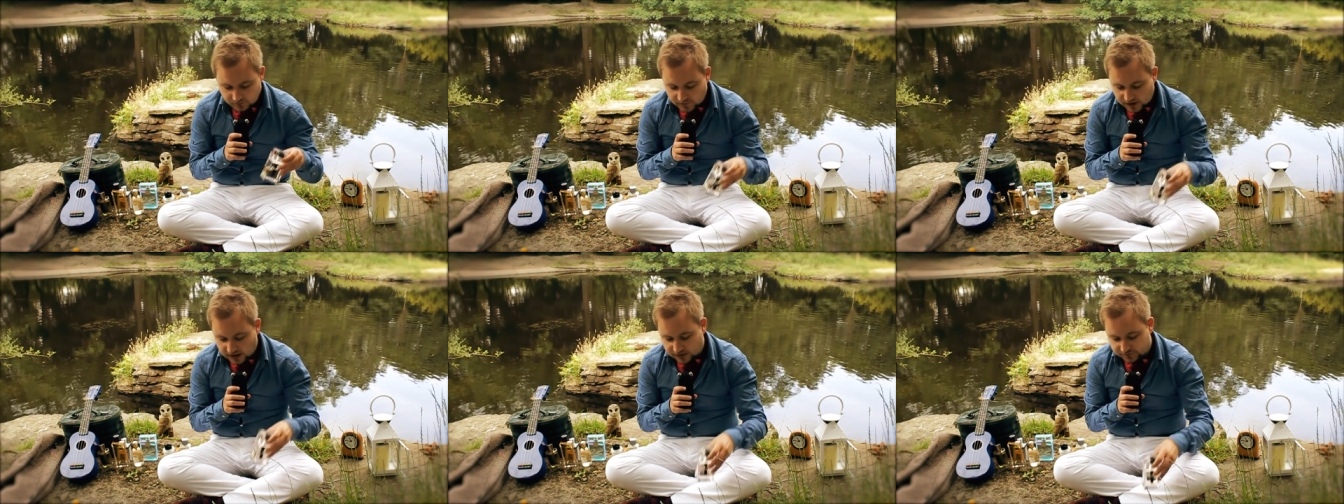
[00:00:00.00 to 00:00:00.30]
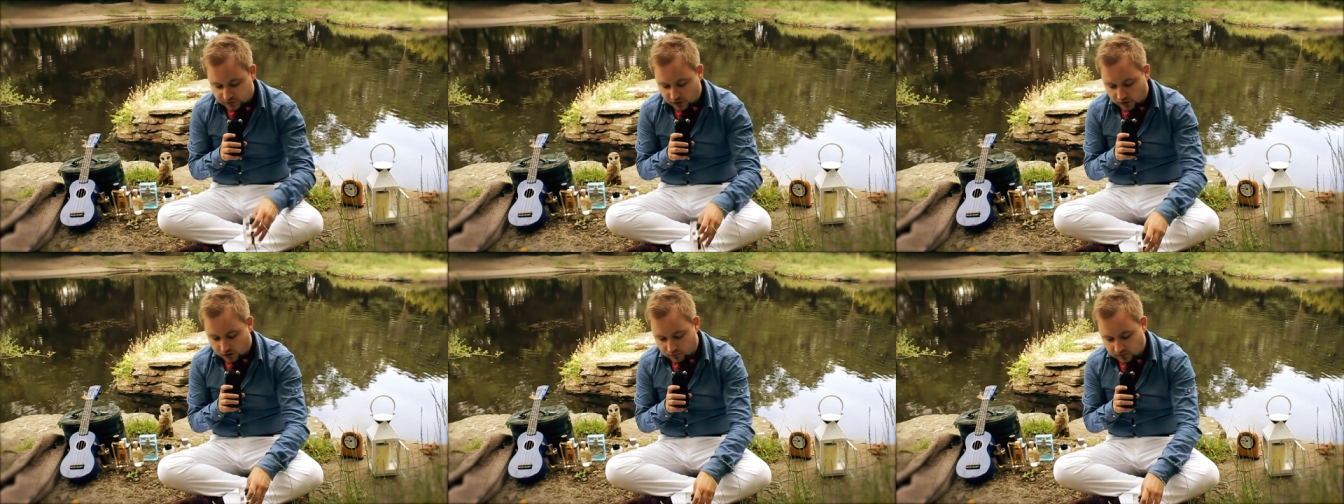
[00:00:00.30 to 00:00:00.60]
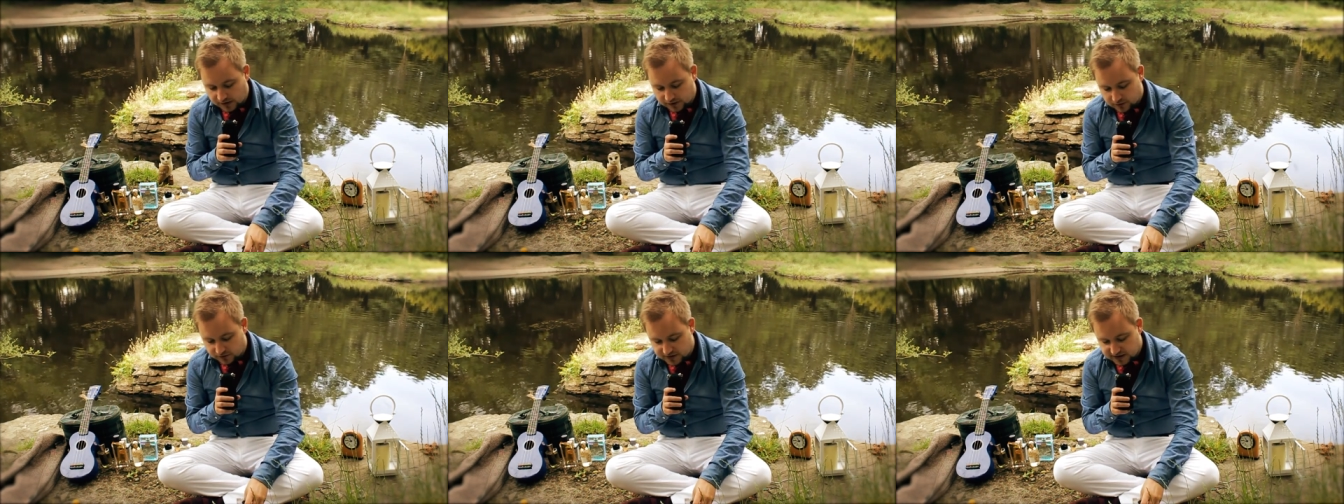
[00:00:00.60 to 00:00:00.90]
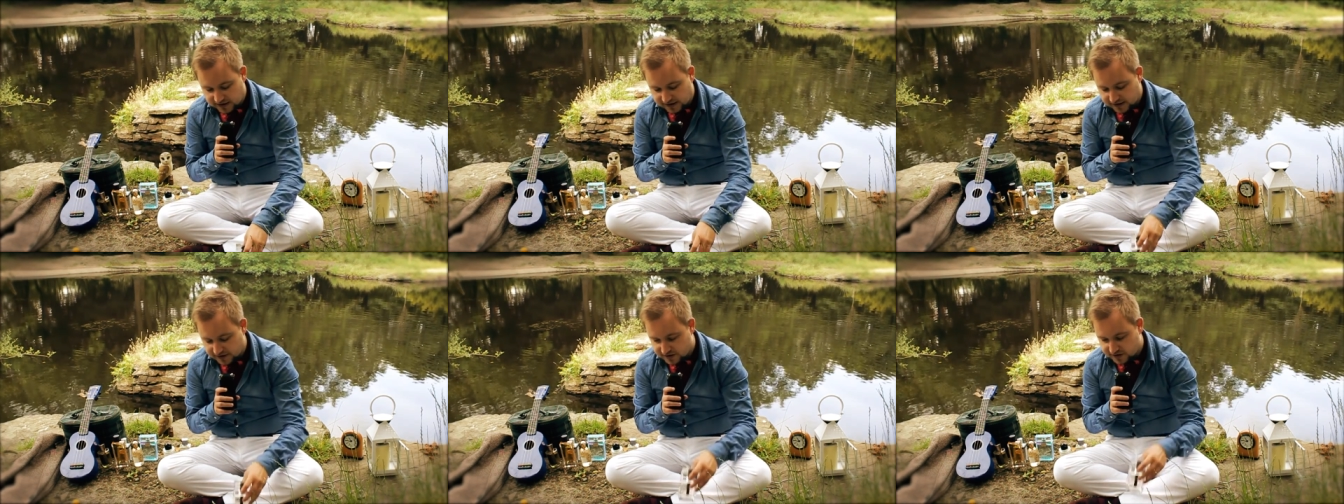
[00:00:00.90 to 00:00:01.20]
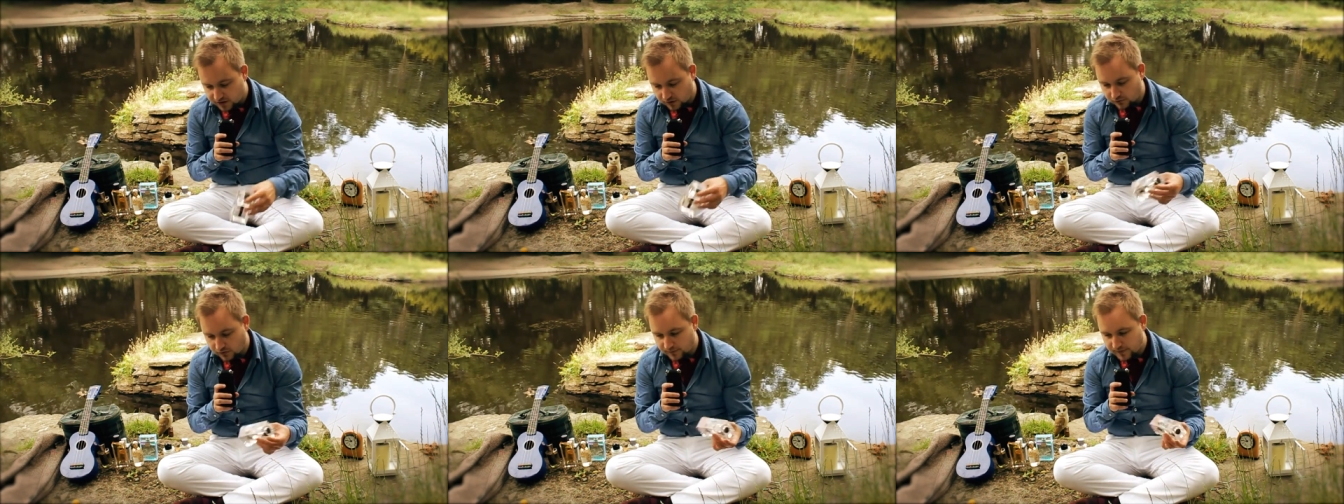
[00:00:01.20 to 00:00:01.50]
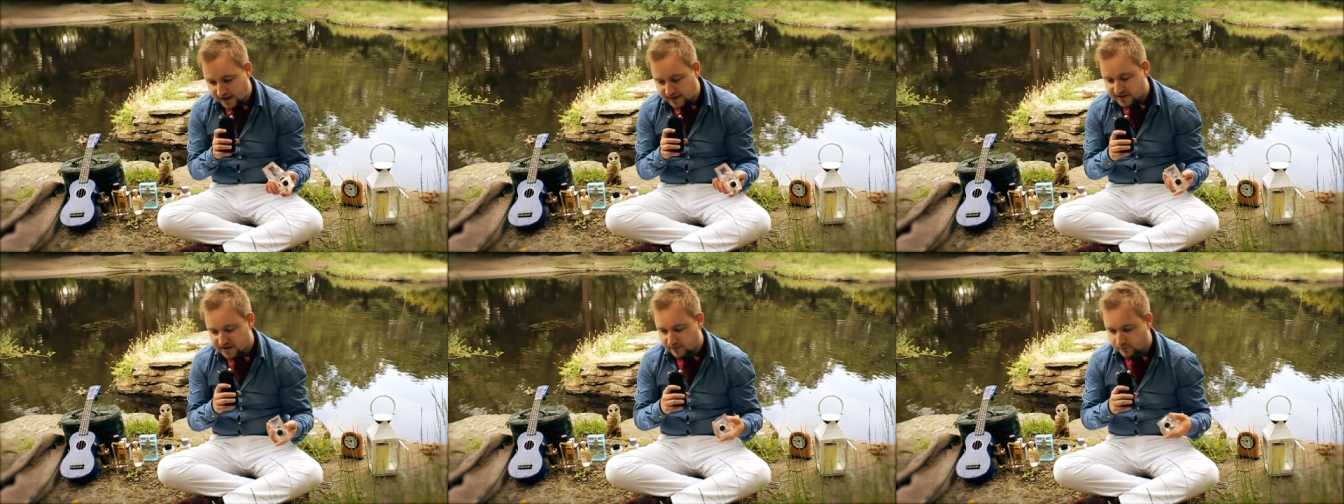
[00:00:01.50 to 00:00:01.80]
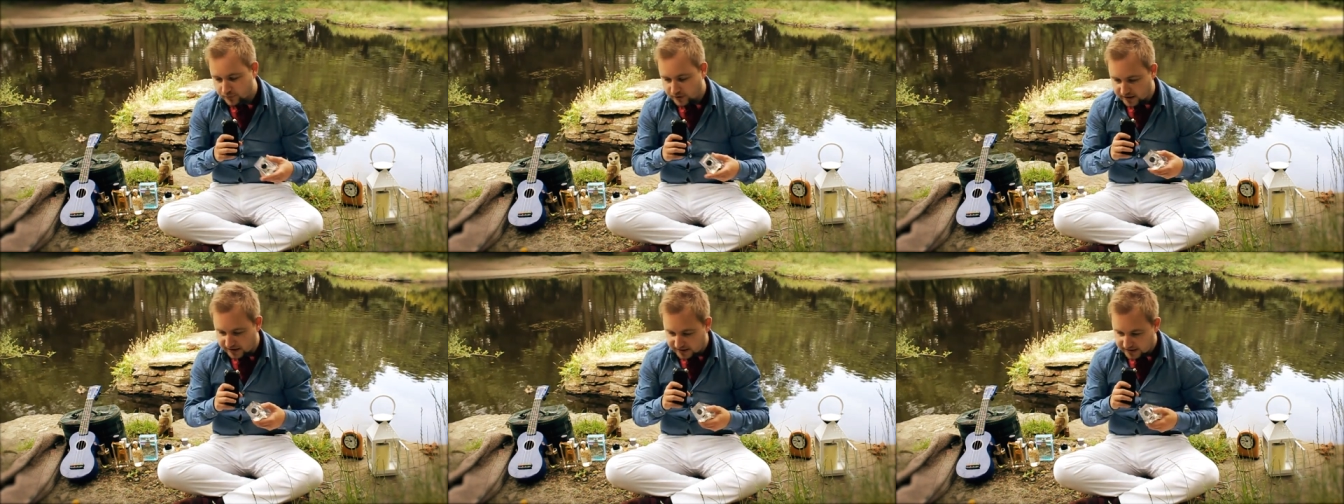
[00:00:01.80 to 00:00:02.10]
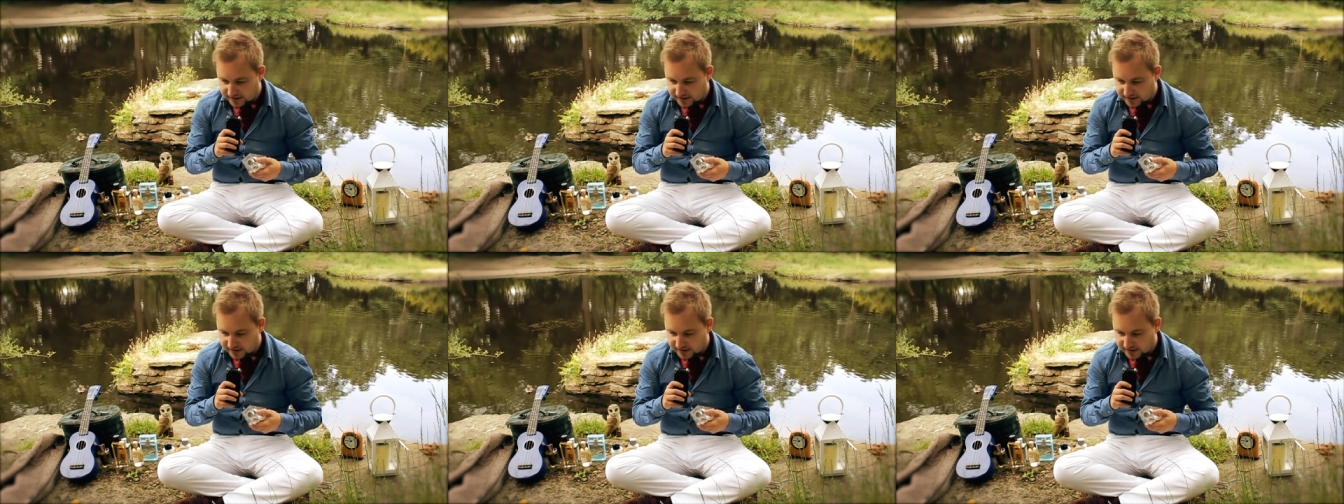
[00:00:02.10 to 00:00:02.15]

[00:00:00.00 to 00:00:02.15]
I've gone on record saying it's so romantic, but it